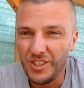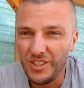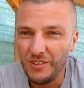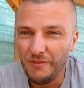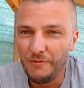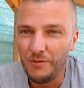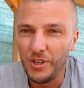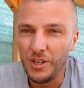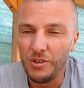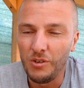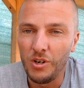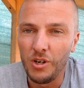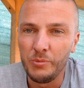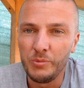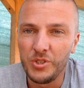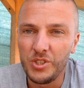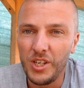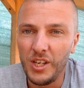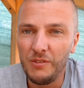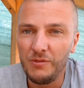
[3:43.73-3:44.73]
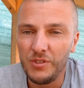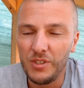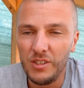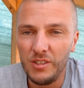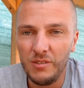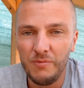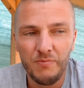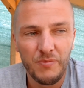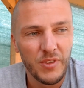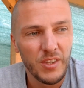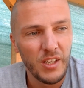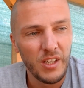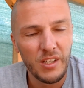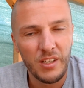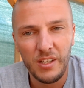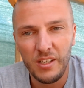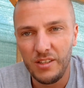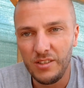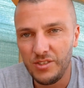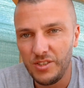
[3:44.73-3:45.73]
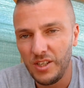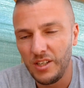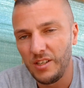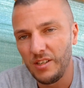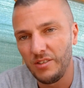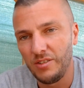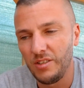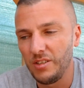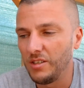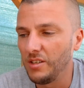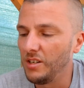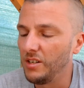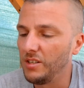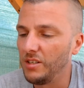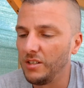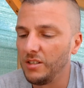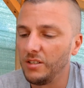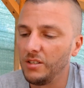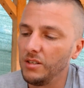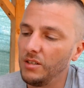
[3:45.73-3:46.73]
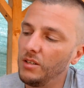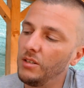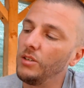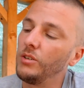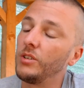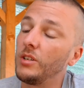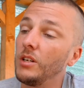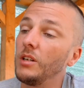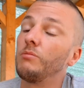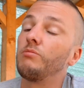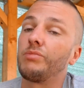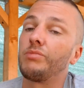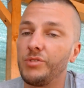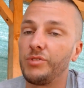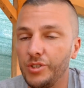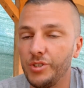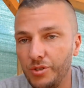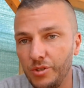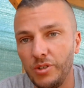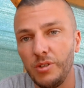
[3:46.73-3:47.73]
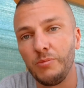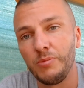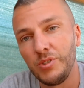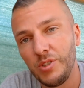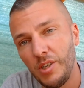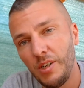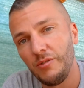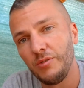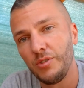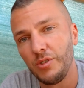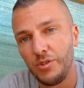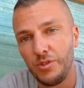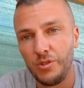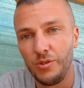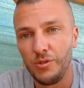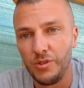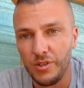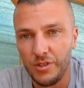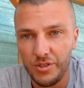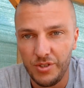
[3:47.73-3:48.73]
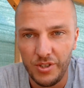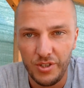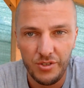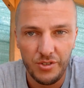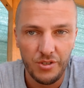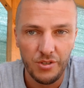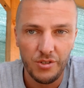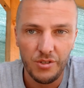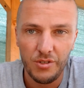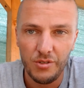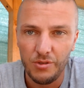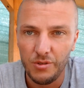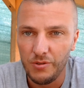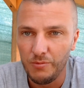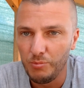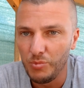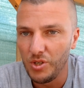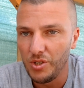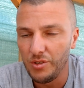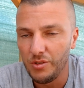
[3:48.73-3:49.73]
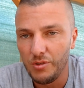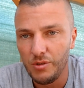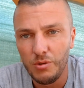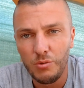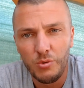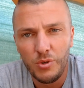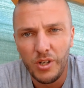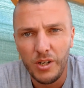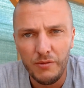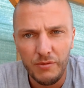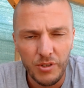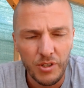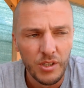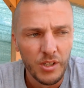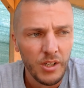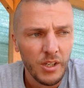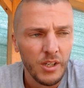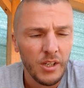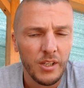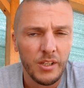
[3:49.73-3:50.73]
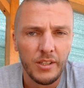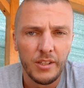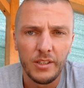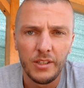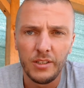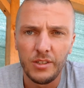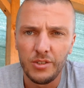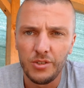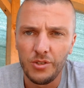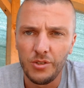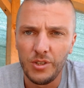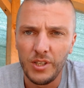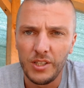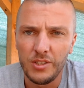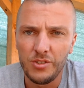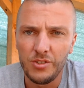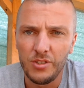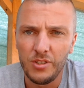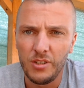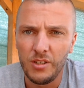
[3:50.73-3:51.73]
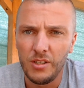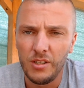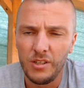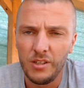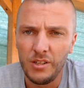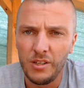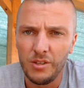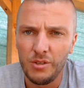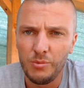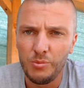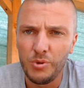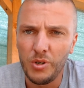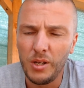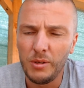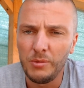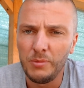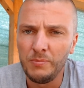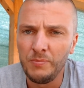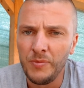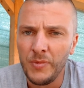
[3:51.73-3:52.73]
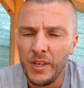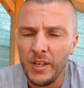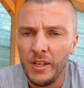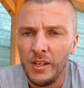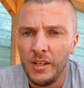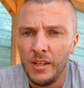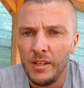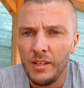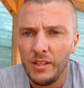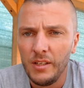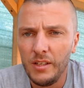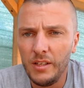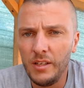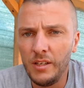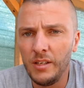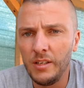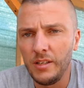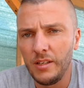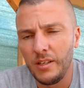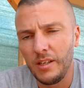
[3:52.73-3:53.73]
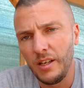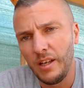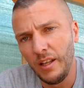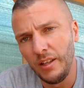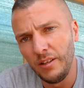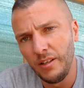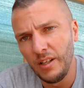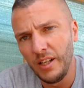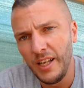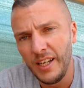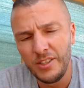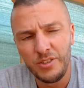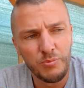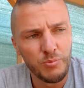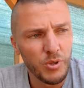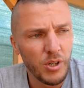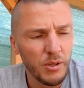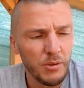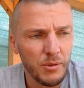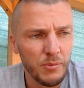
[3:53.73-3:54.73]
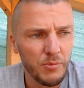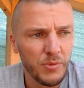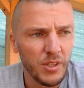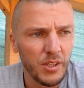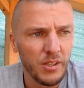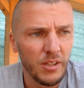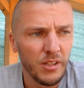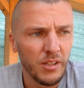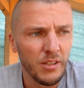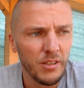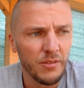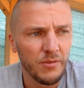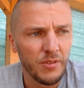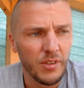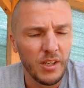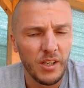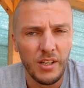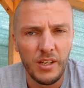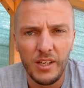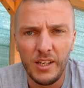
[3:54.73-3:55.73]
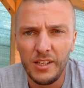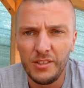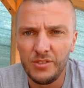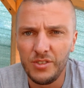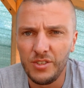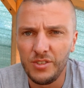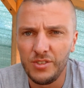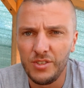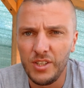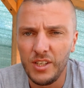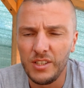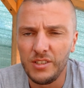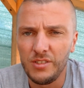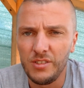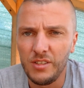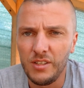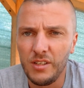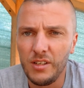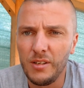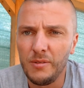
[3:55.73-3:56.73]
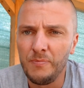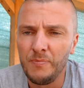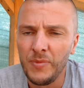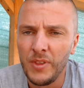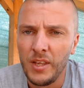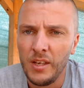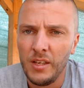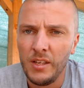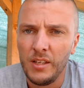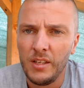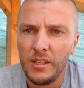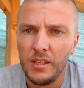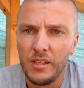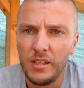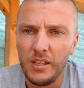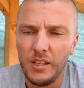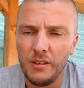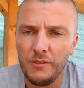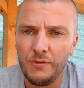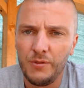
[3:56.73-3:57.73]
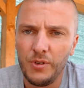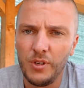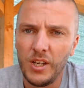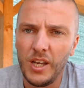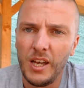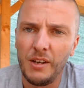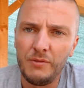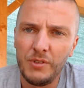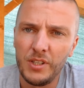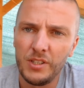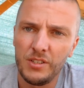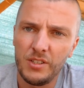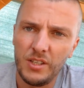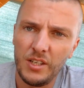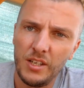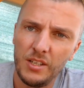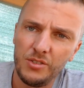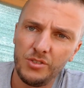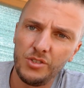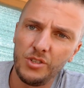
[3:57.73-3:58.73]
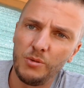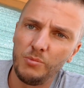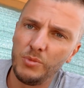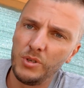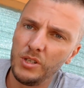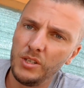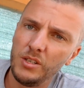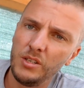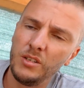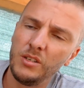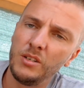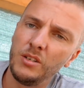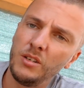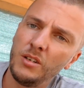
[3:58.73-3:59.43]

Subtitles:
firearm safety, they can take out the gun and look at it, shoot themselves or shoot their sister or brother or whatever. So that's another problem. And the last problem it has is that if you have it and somebody,